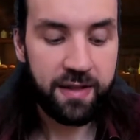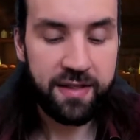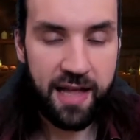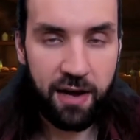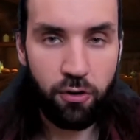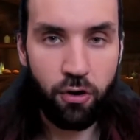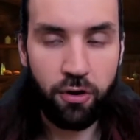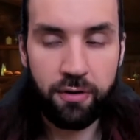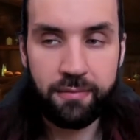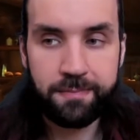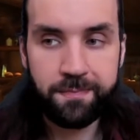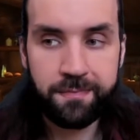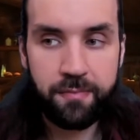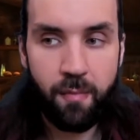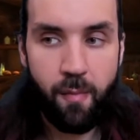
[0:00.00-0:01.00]
terror,
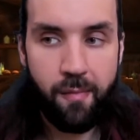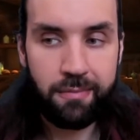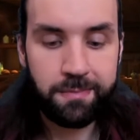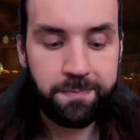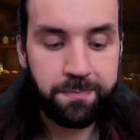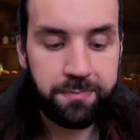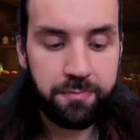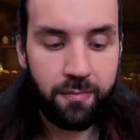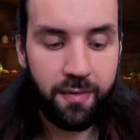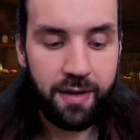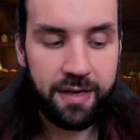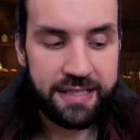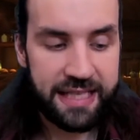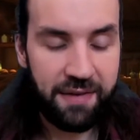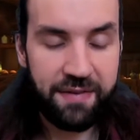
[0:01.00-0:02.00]

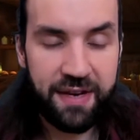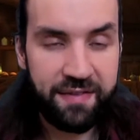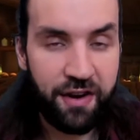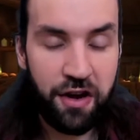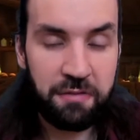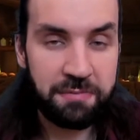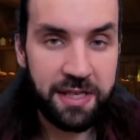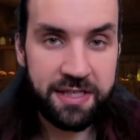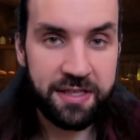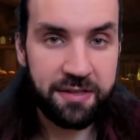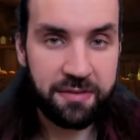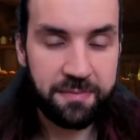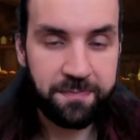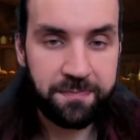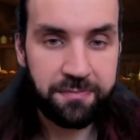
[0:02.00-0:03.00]
something very unpleasant.